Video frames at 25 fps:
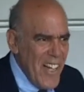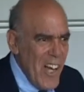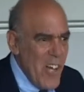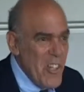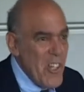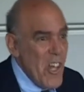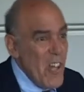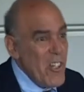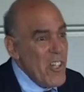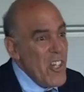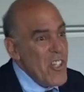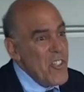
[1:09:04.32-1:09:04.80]

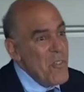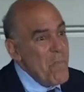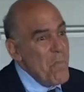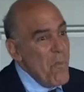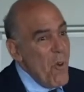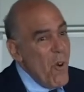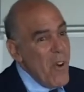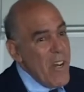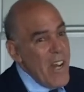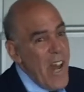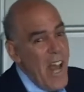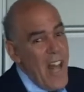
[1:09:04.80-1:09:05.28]
Although there's
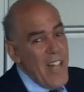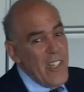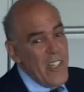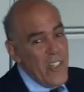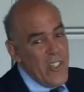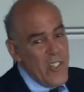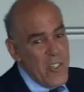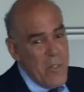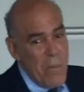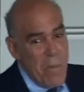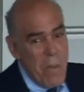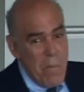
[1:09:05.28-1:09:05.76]
more
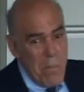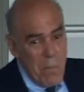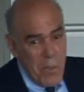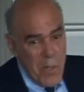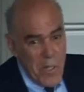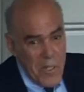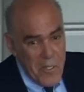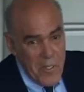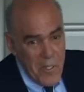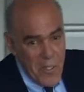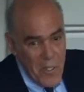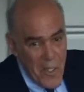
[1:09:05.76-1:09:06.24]
knowledge than you
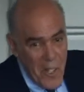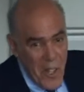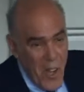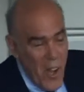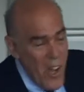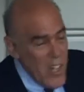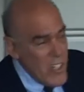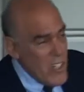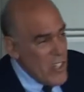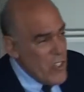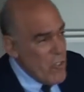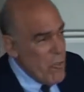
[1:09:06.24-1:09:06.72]
put into the
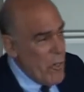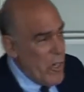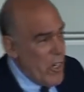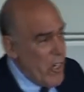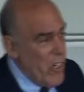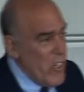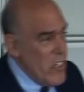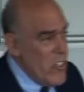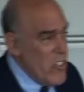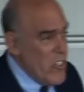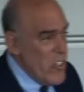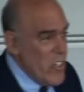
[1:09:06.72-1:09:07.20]
odds, it's
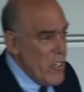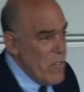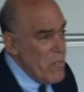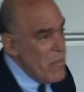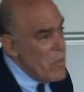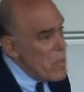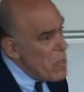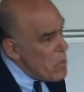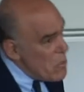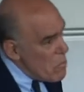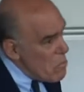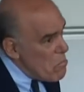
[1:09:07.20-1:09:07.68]
recursive.
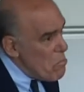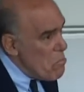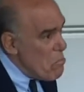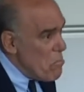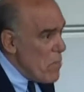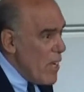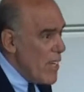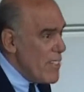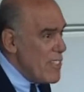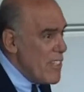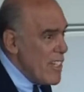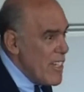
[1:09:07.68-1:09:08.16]

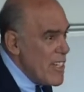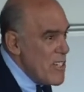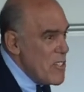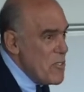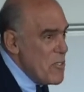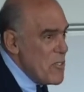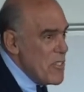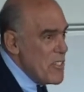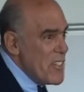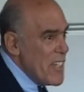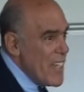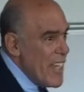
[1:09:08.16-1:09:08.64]
That's an
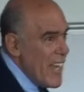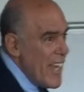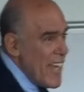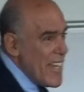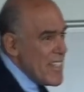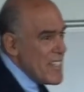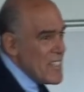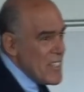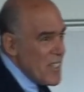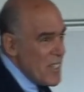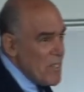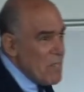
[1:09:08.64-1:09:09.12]
interesting
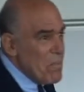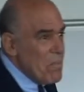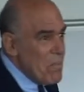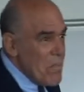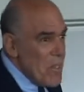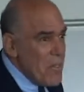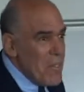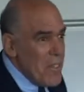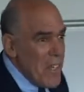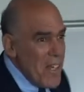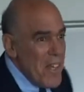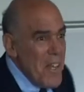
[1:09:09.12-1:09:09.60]
answer.
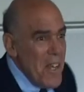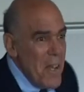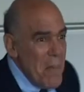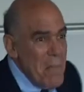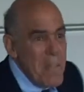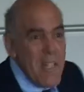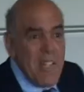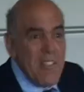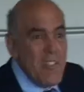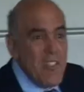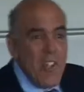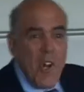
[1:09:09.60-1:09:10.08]

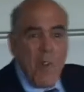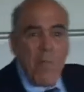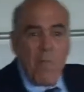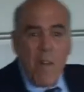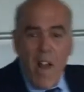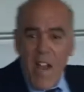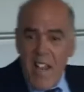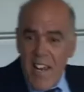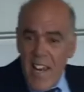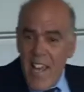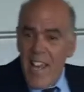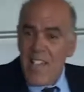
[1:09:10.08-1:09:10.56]
There's no
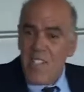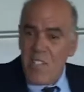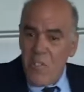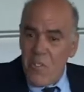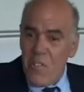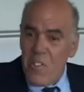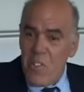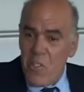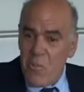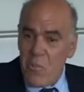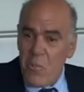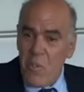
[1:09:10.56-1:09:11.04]
right
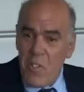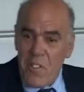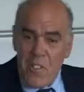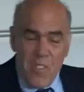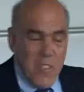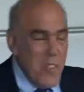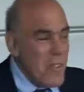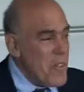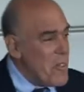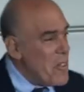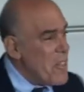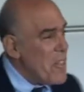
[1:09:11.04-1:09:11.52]
answer. I just
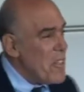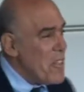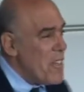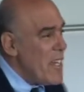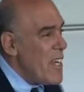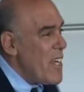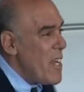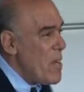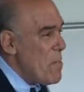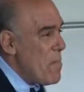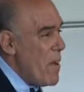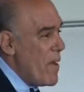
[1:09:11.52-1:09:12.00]
wanted you to
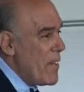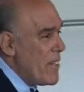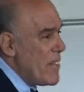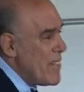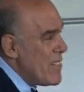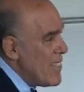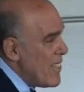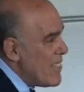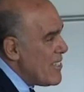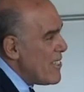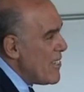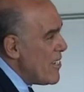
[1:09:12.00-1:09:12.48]
think about
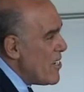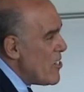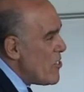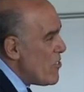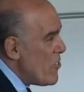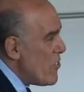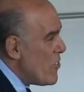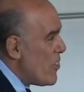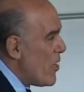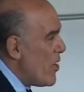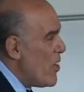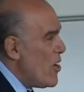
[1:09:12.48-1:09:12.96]
this. That's an
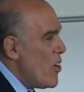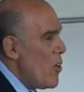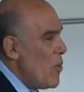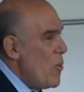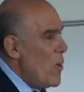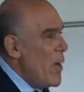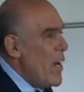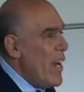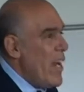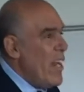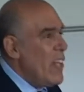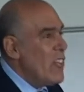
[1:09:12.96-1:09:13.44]
interesting
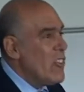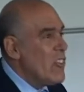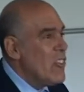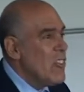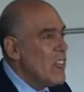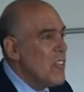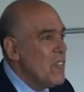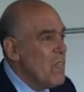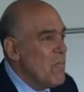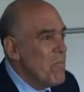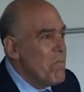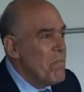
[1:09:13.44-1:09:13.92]
answer. What
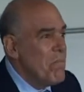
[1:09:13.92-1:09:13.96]
else?